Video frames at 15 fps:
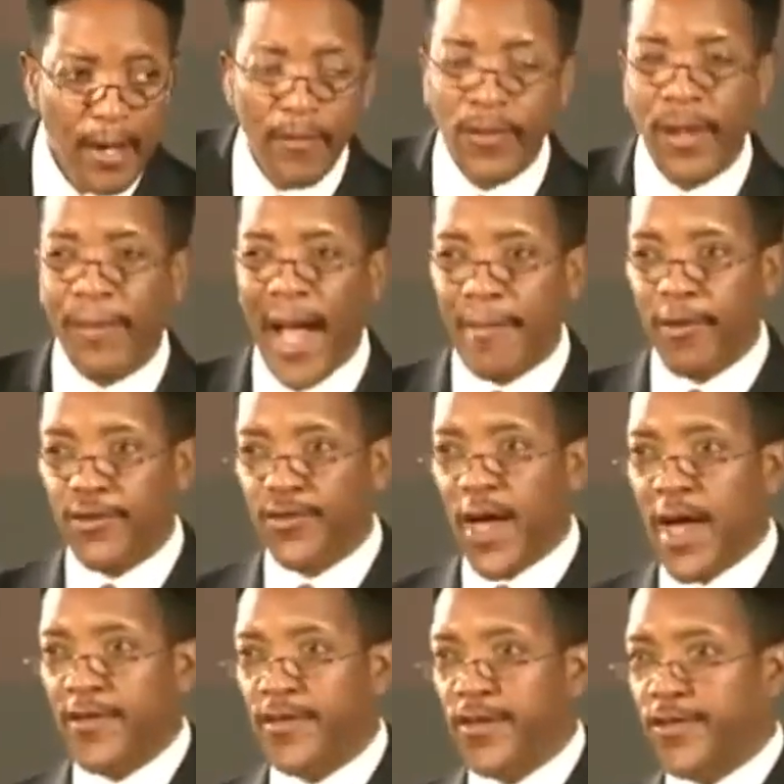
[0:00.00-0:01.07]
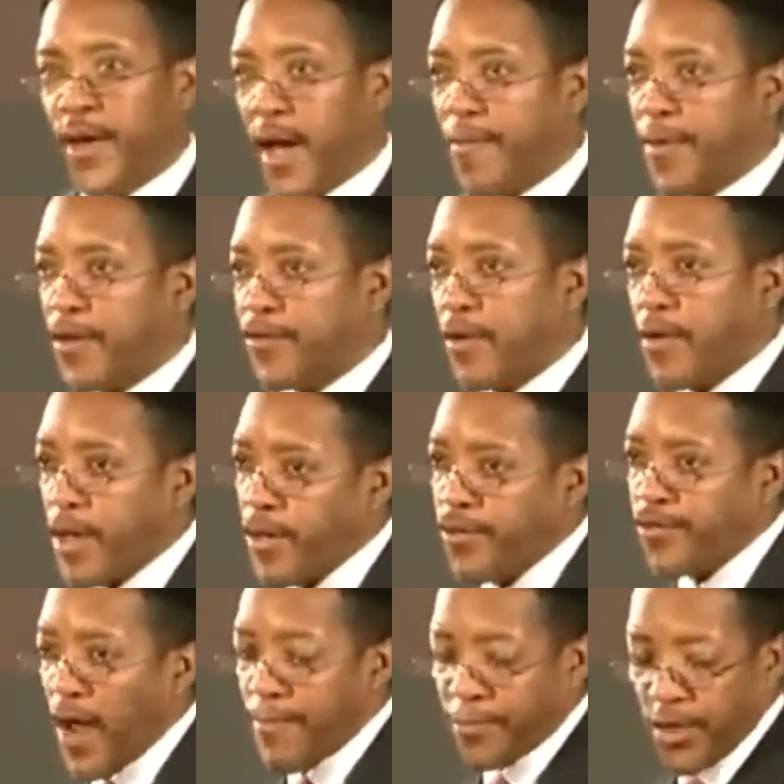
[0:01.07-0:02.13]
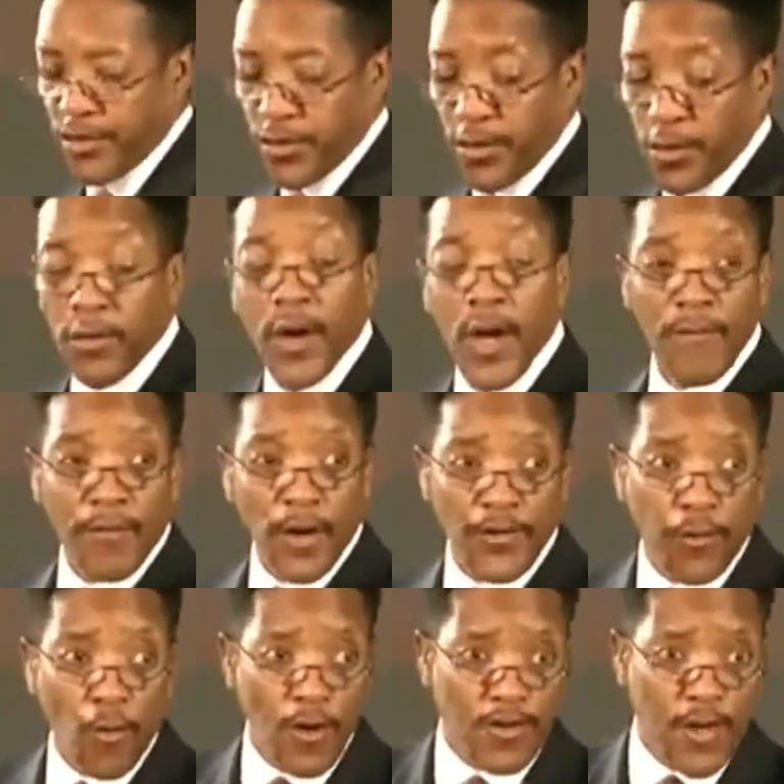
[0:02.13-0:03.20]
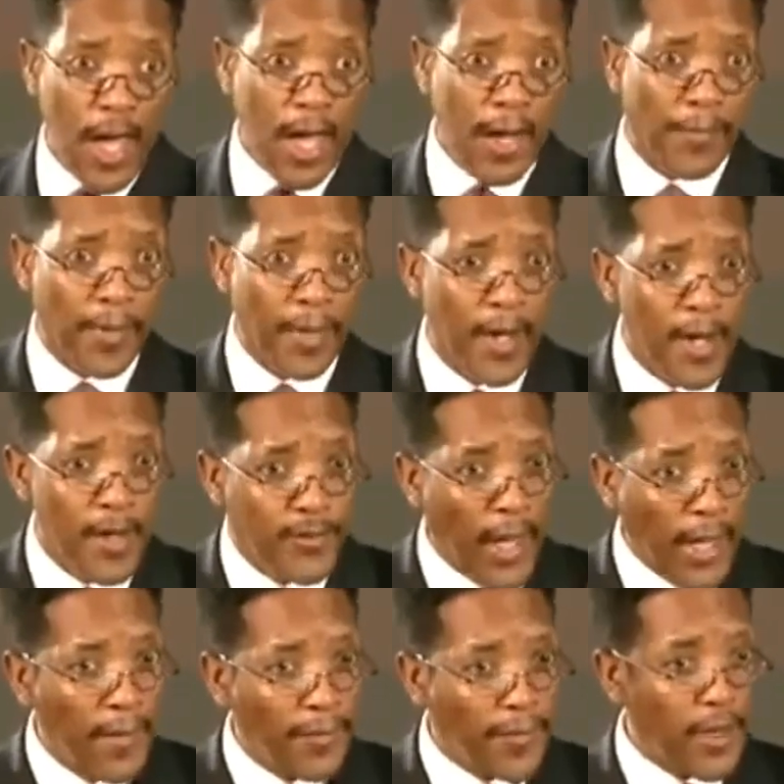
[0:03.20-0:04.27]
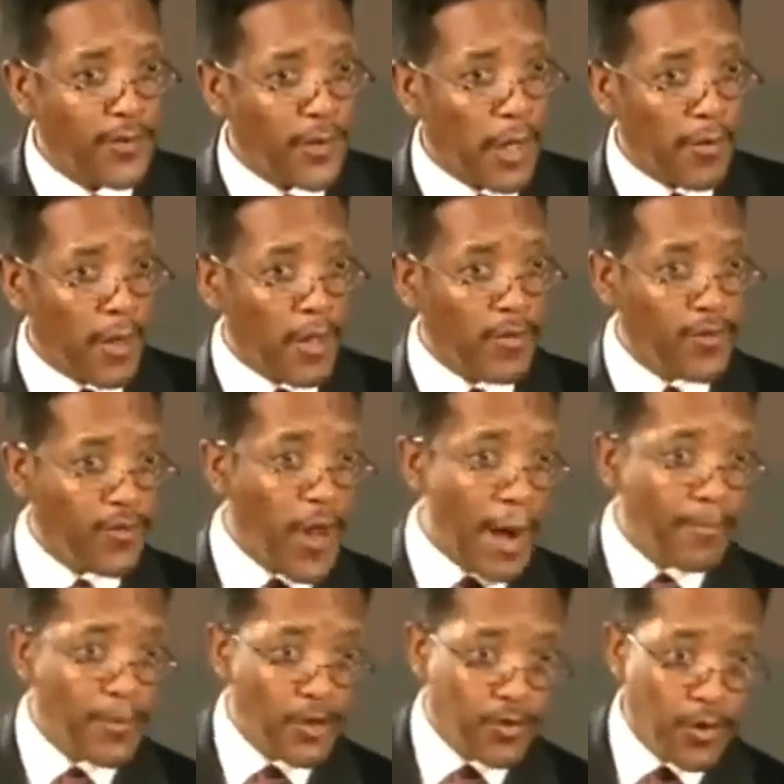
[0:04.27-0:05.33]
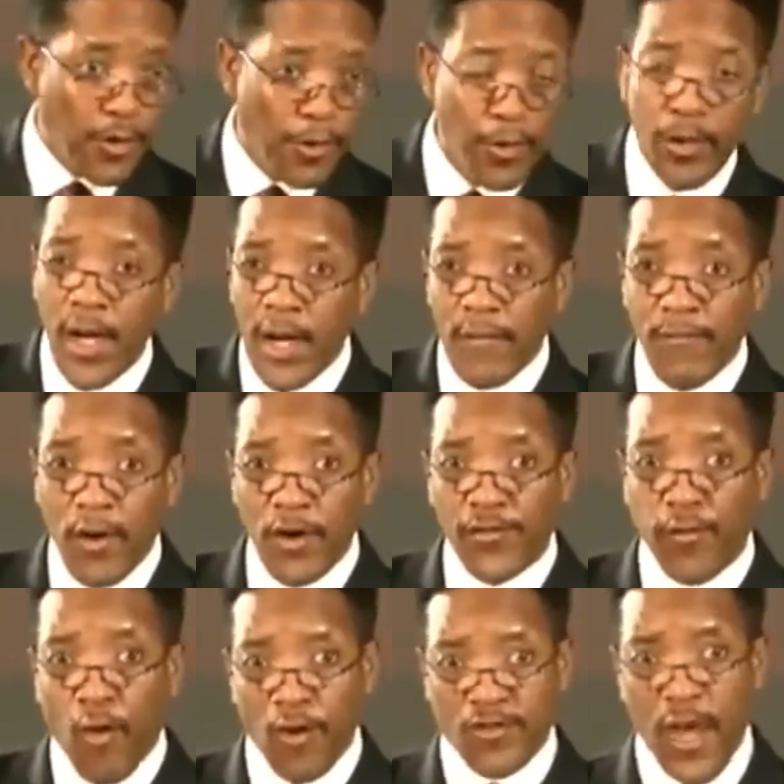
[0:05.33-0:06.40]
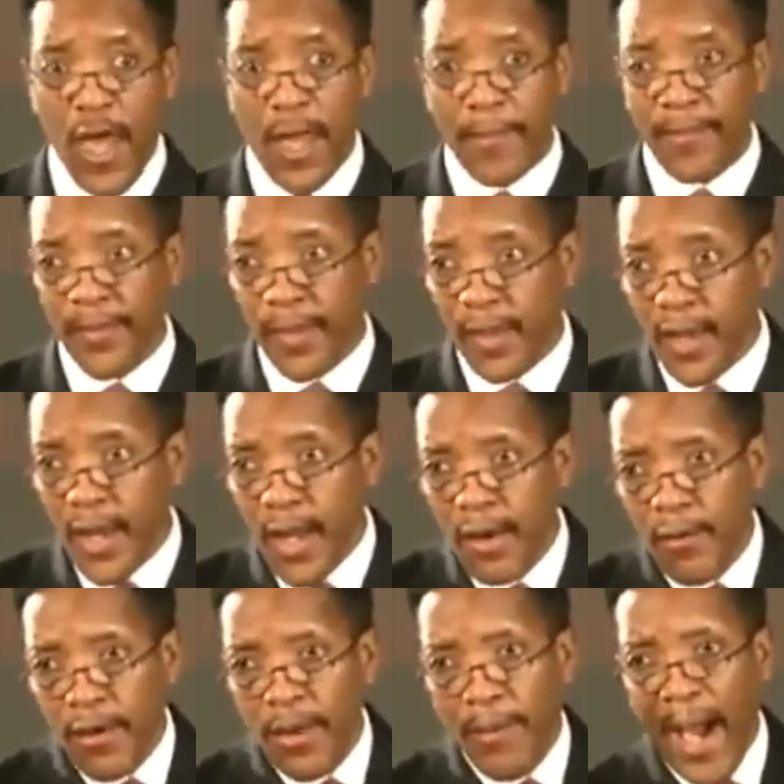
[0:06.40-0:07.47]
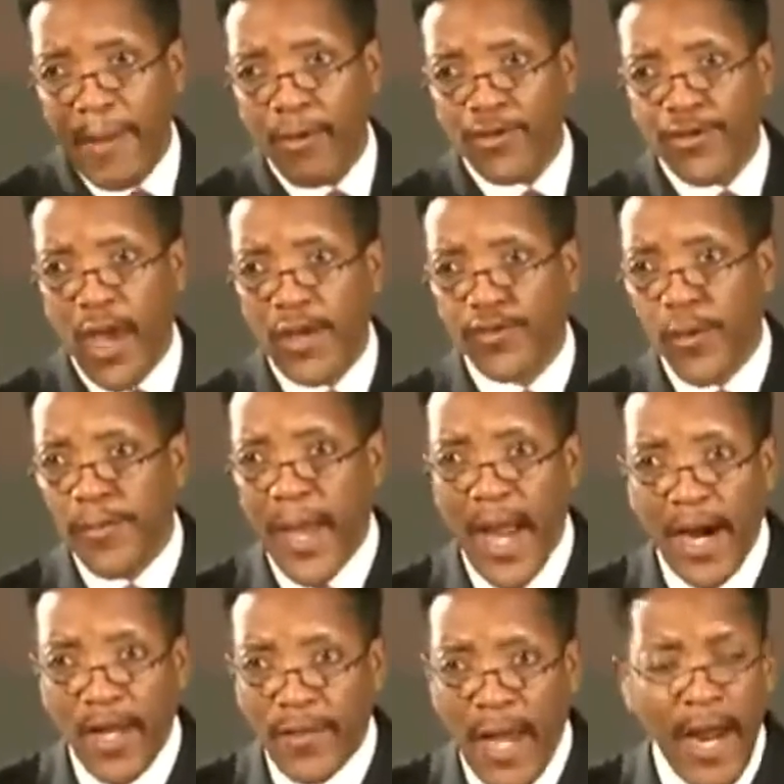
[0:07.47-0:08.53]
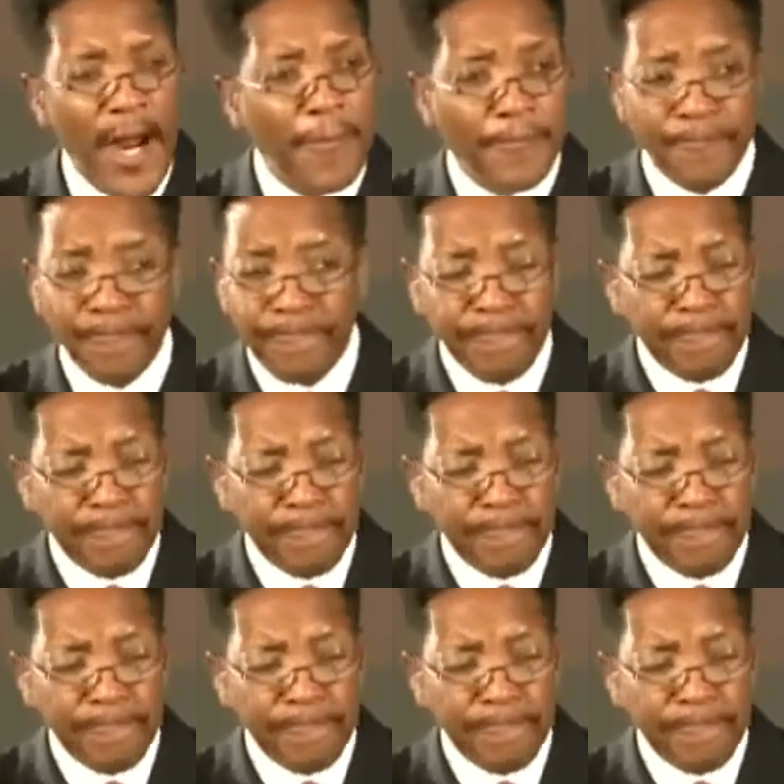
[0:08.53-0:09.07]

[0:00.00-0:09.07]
Look what the Bible says in Second Thessalonians chapter 2, verse 14. Second Thessalonians chapter 2, verse 14. Look what the Bible says with me. Are you there?